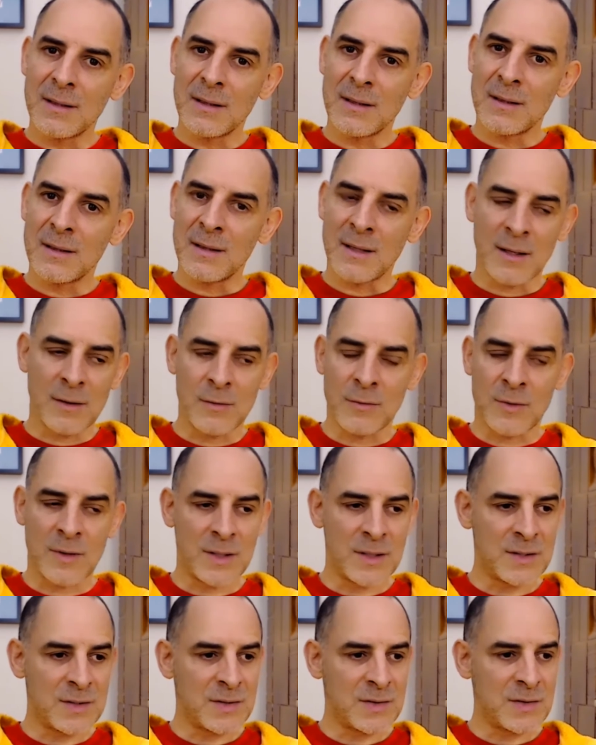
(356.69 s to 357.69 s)
That
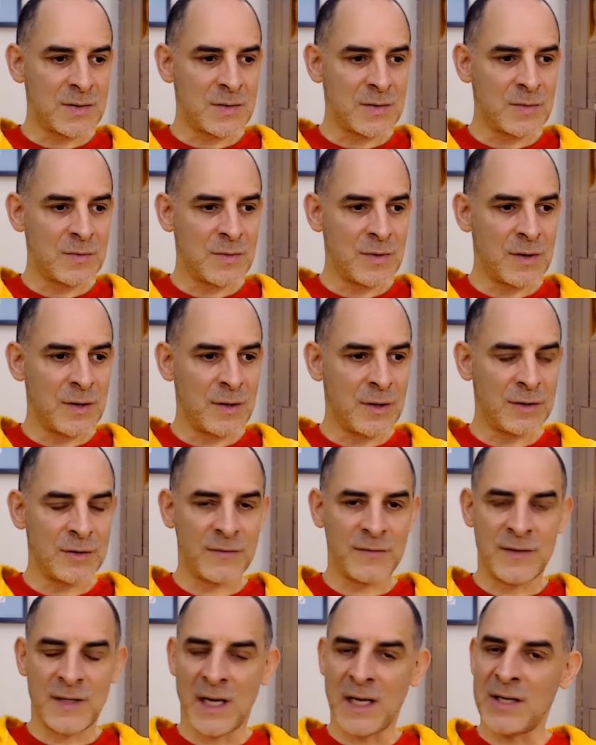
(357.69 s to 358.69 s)
was with a lot
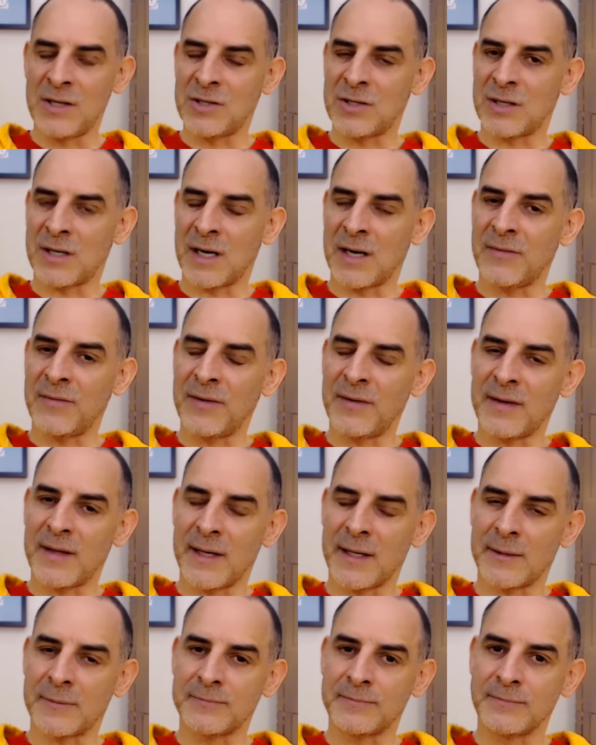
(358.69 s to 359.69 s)
of danger and
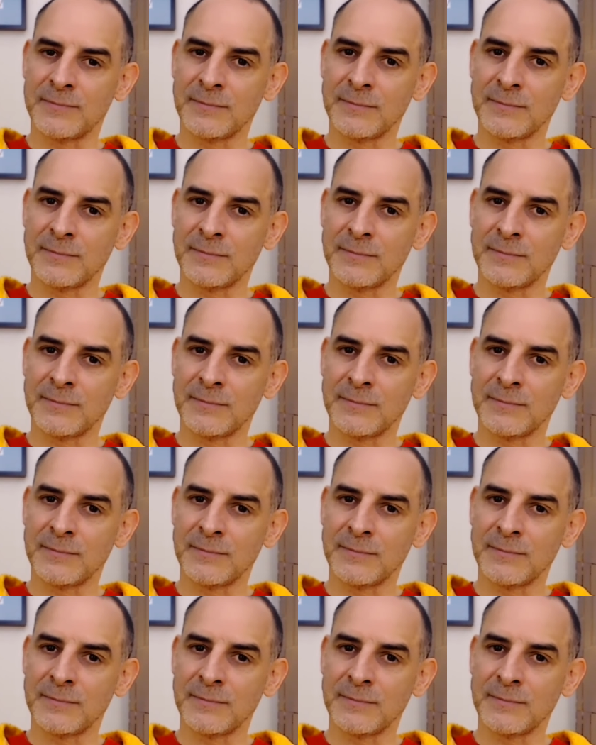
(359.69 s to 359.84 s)
everything.